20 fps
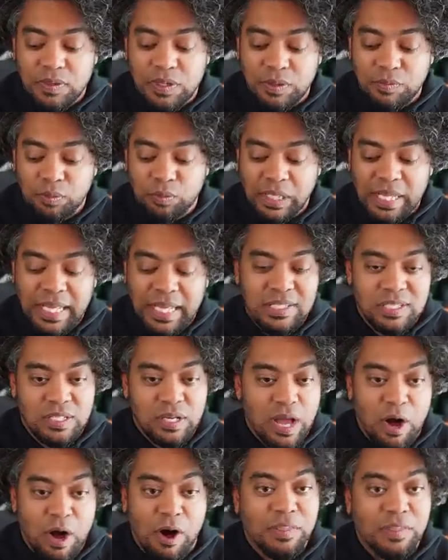relates
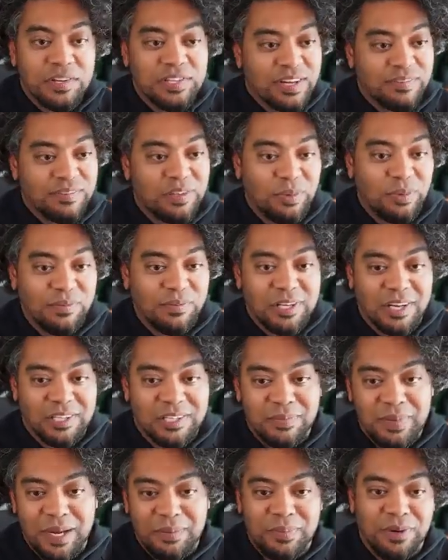to all the stuff that we've talked
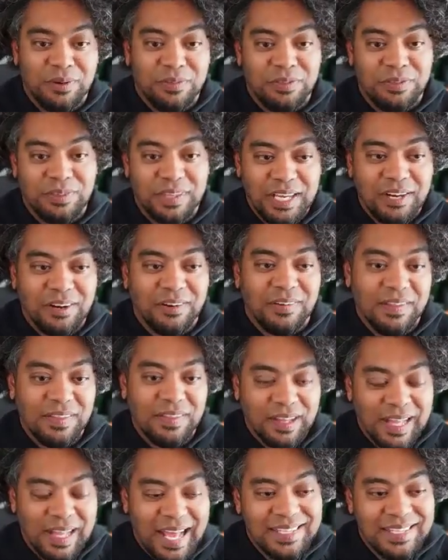about both here and
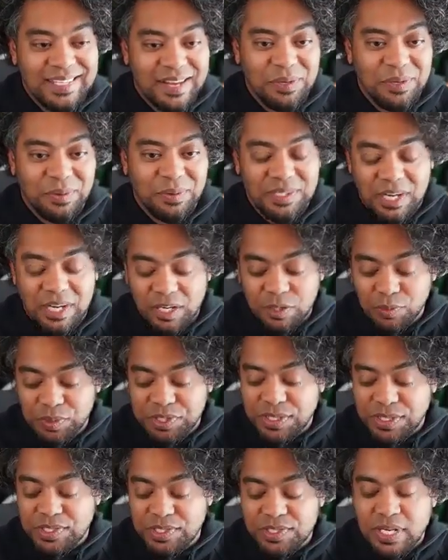the last time that we talked,
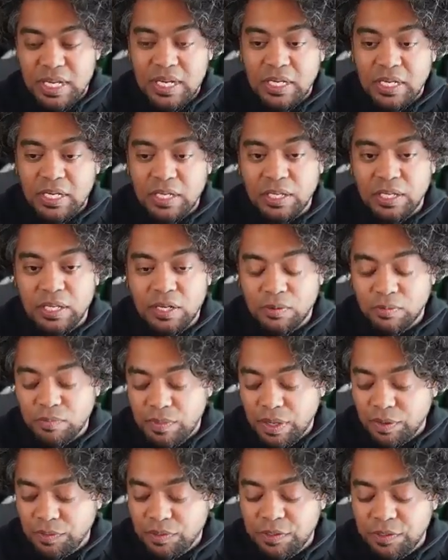which is,
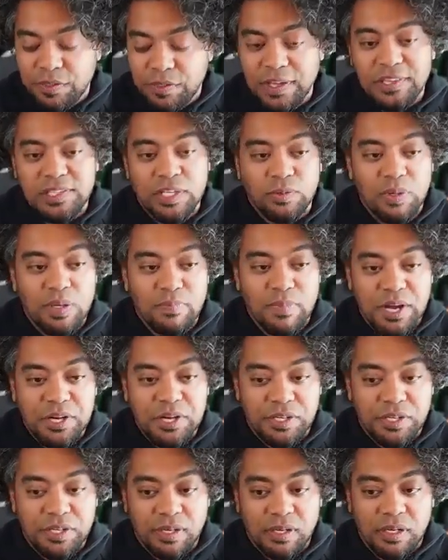the things that we
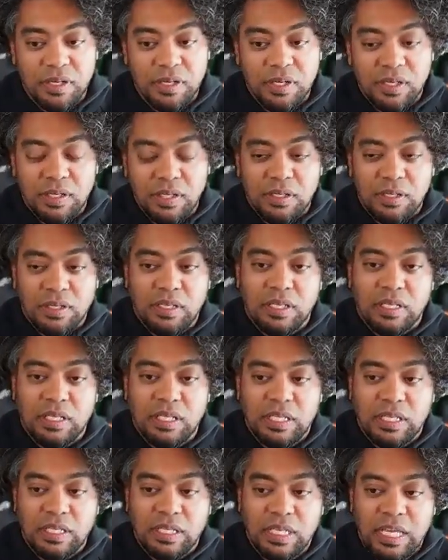measure,
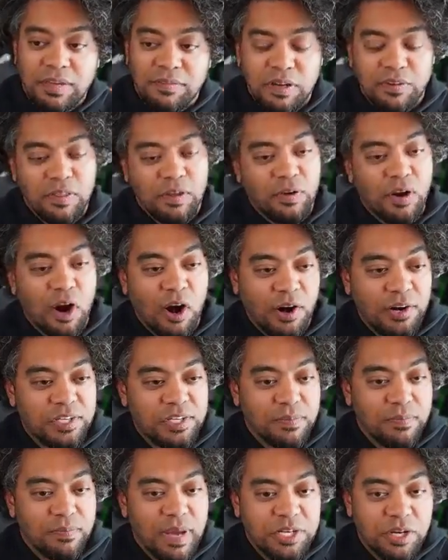even though they're hard
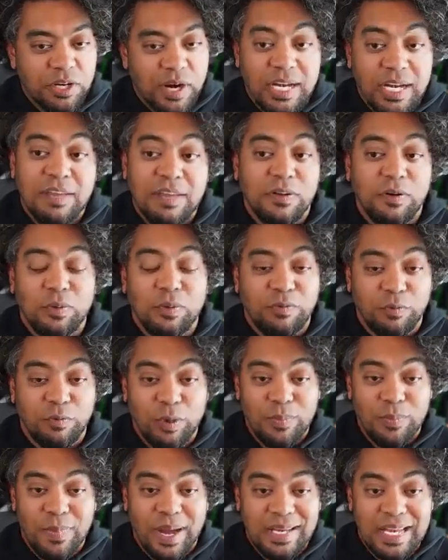to measure, and even if
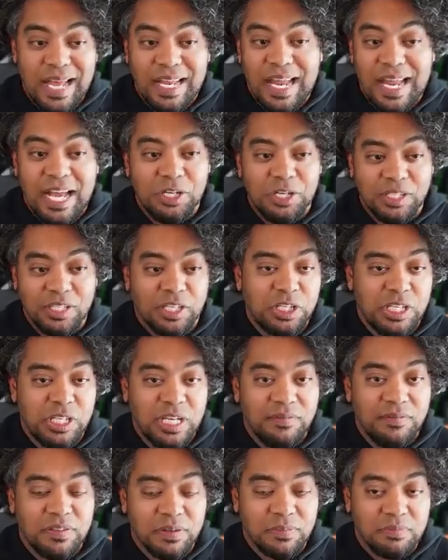we might not actually
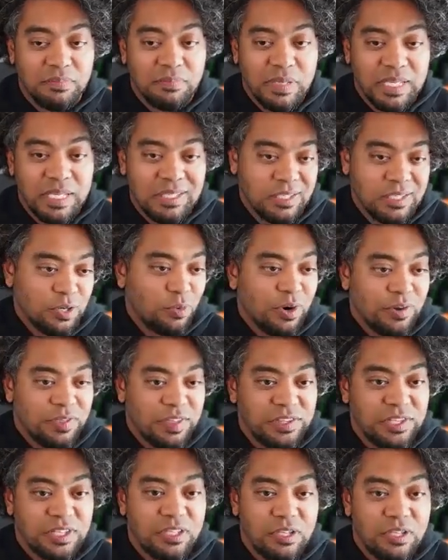achieve them, it's still worth
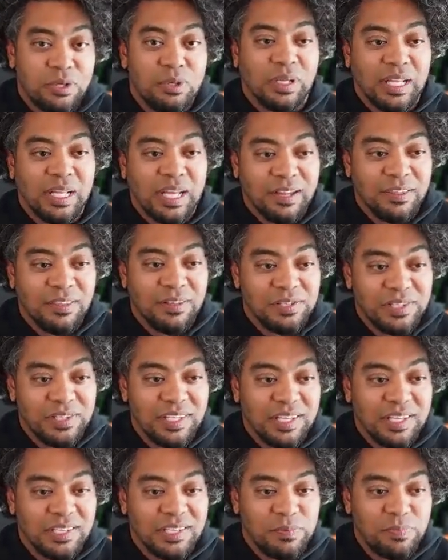it to do a lot of those
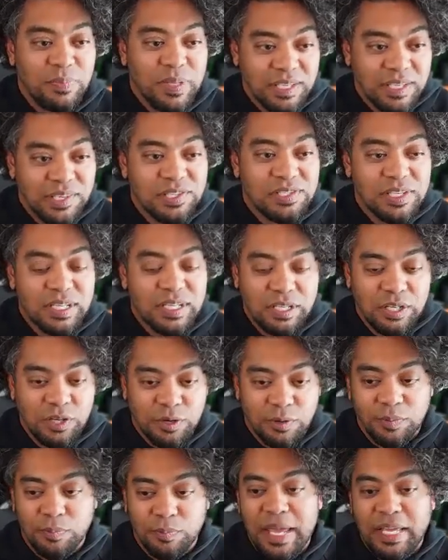things because
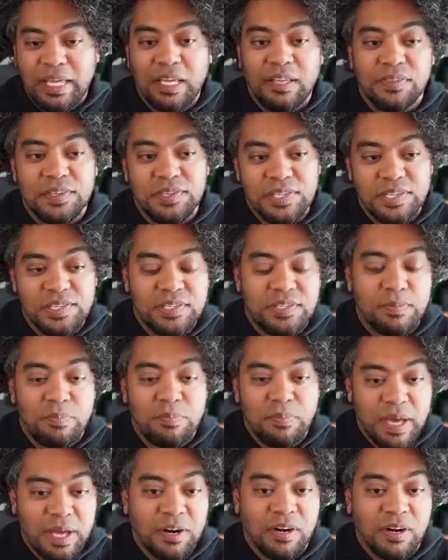you're making the system
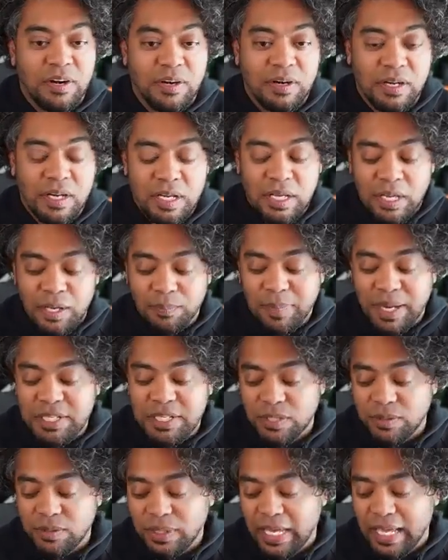better by
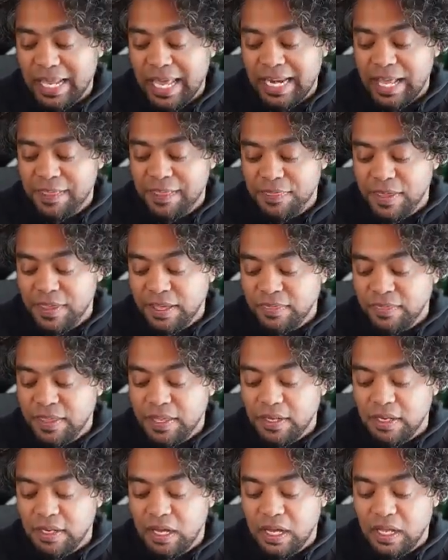doing it. And I think
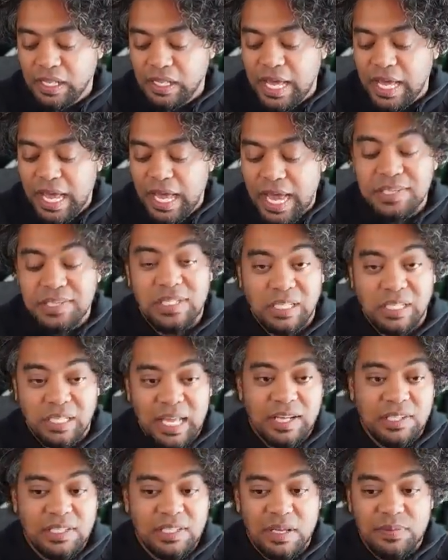that I see a
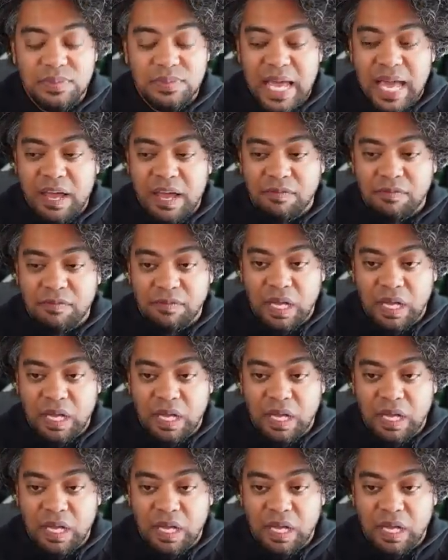lot of teams have